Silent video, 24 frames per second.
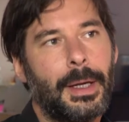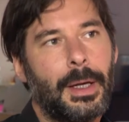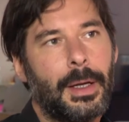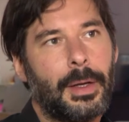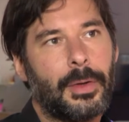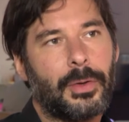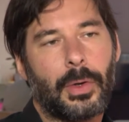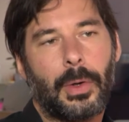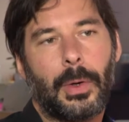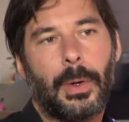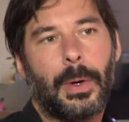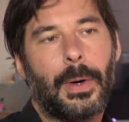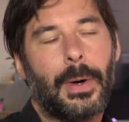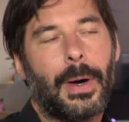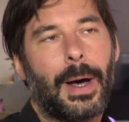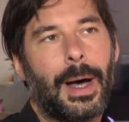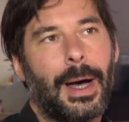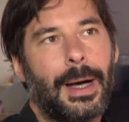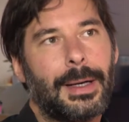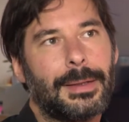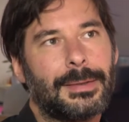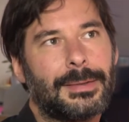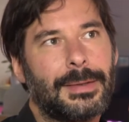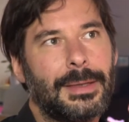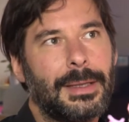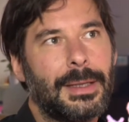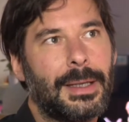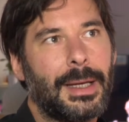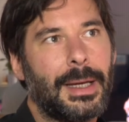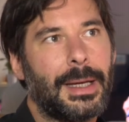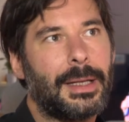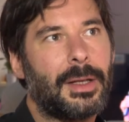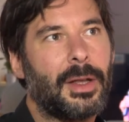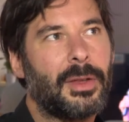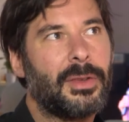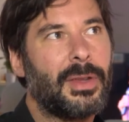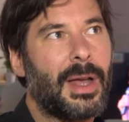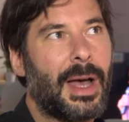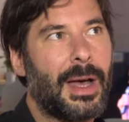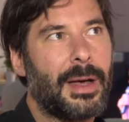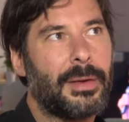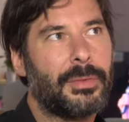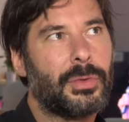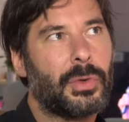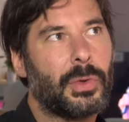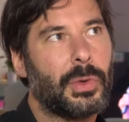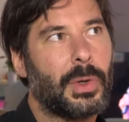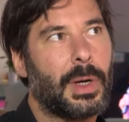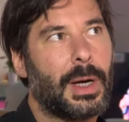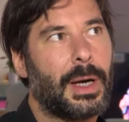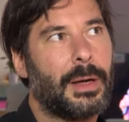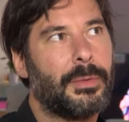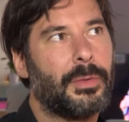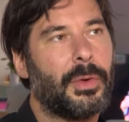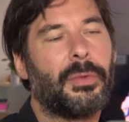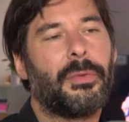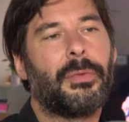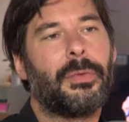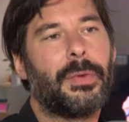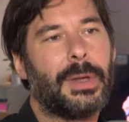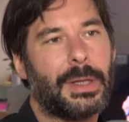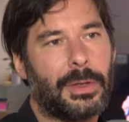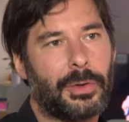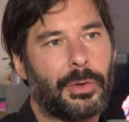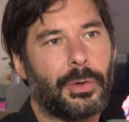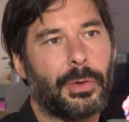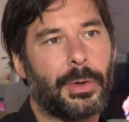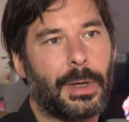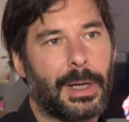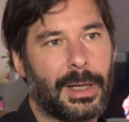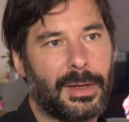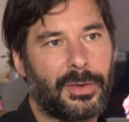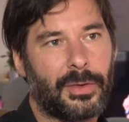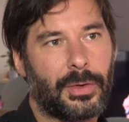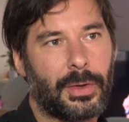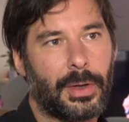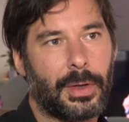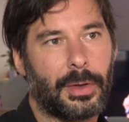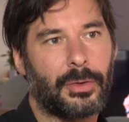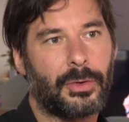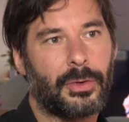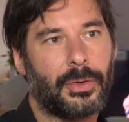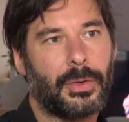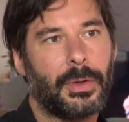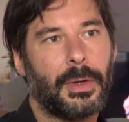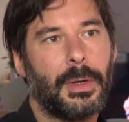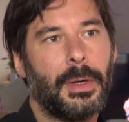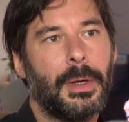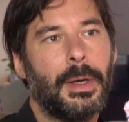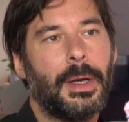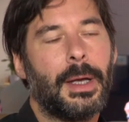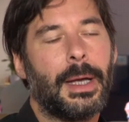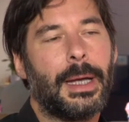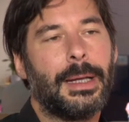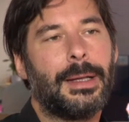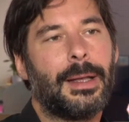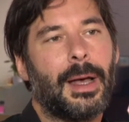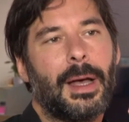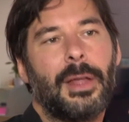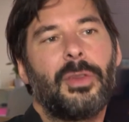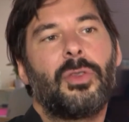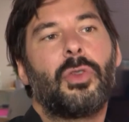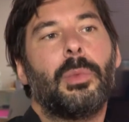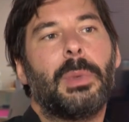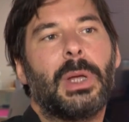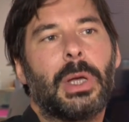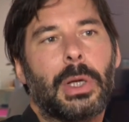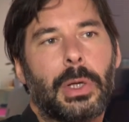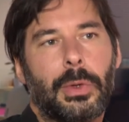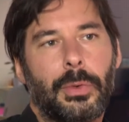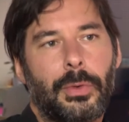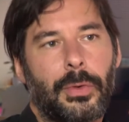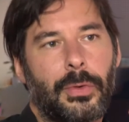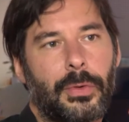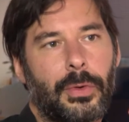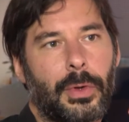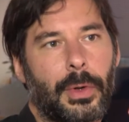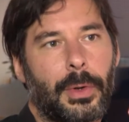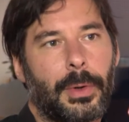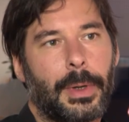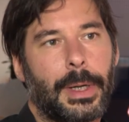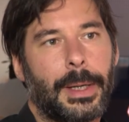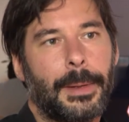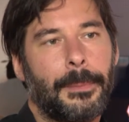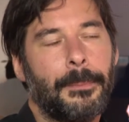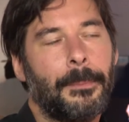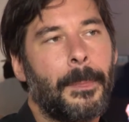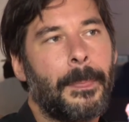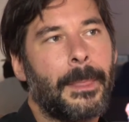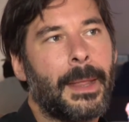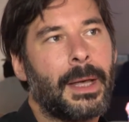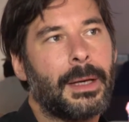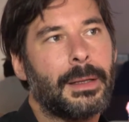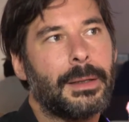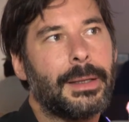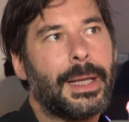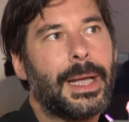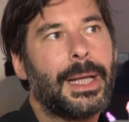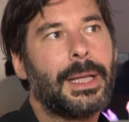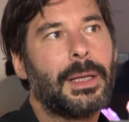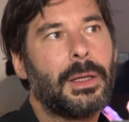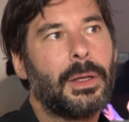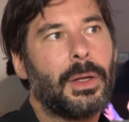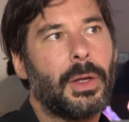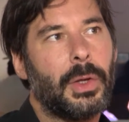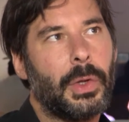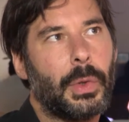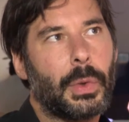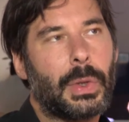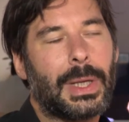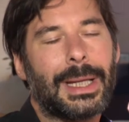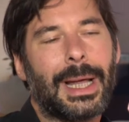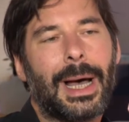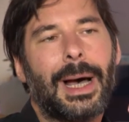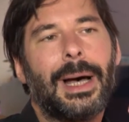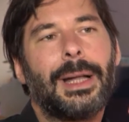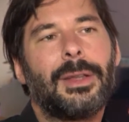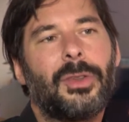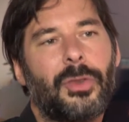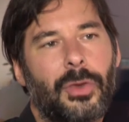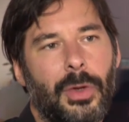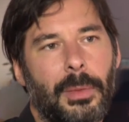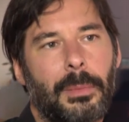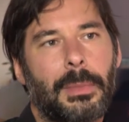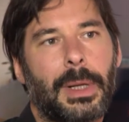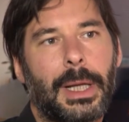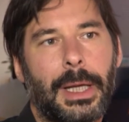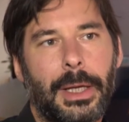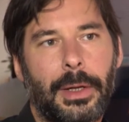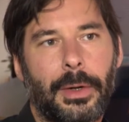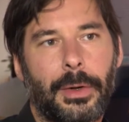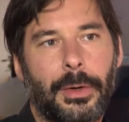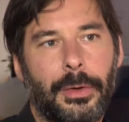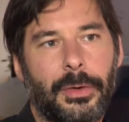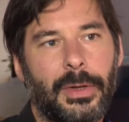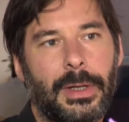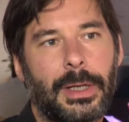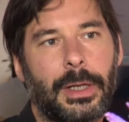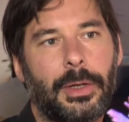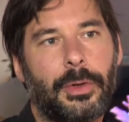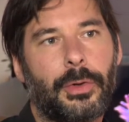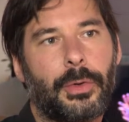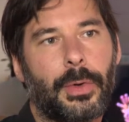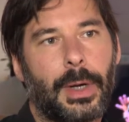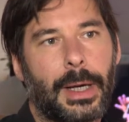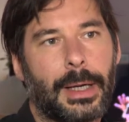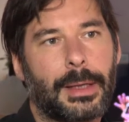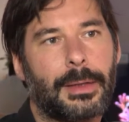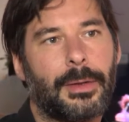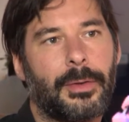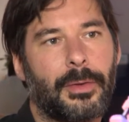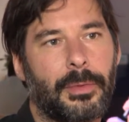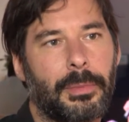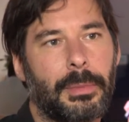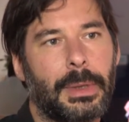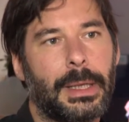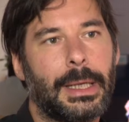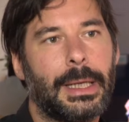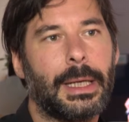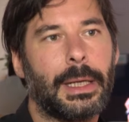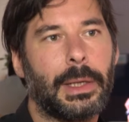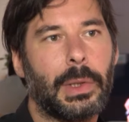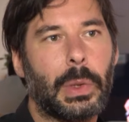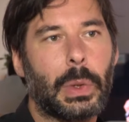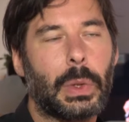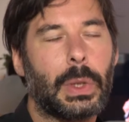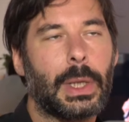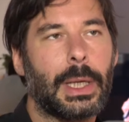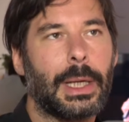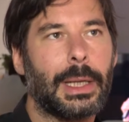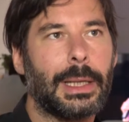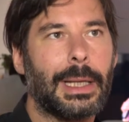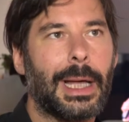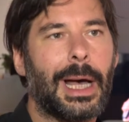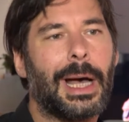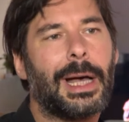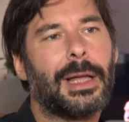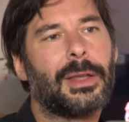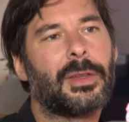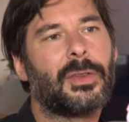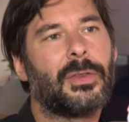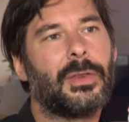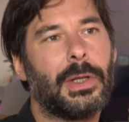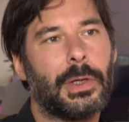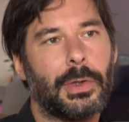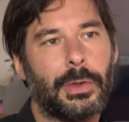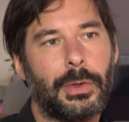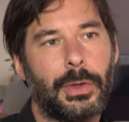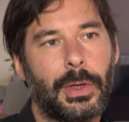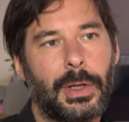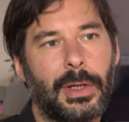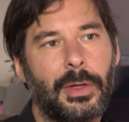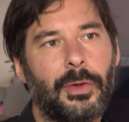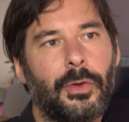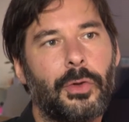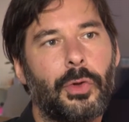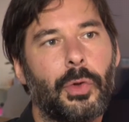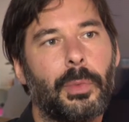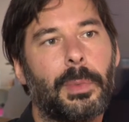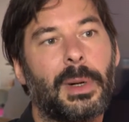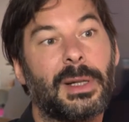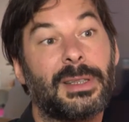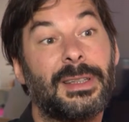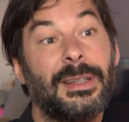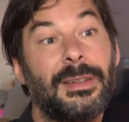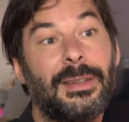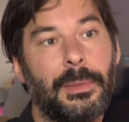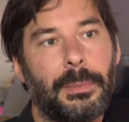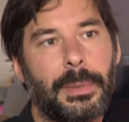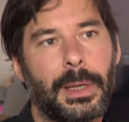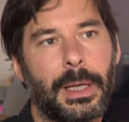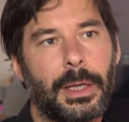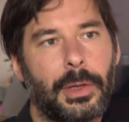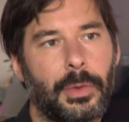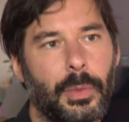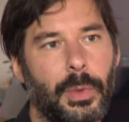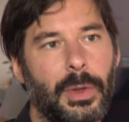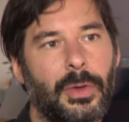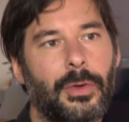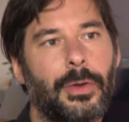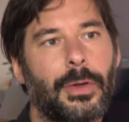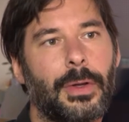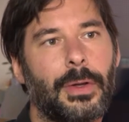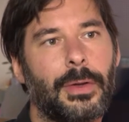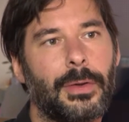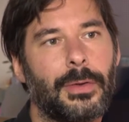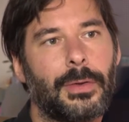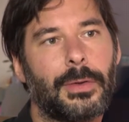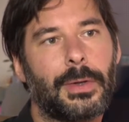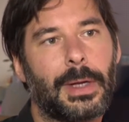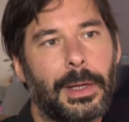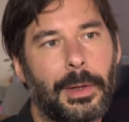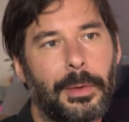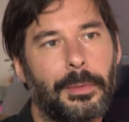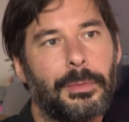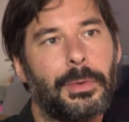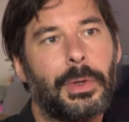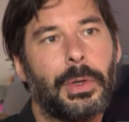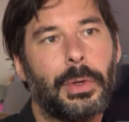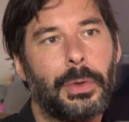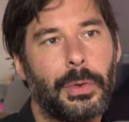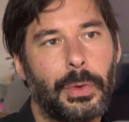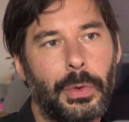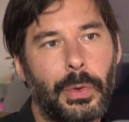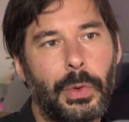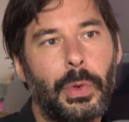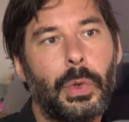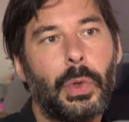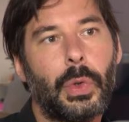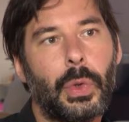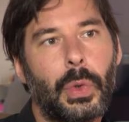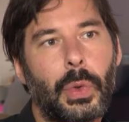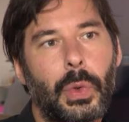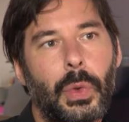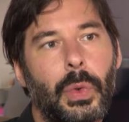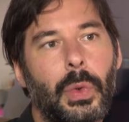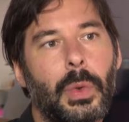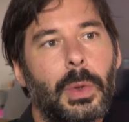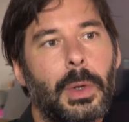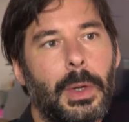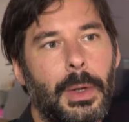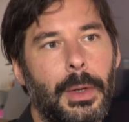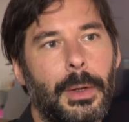So I think it doesn't have to have a feature as such. It has to be a good story. Then you can add some layers in interactive, meaning you can ask the audience to participate, which is kind of the new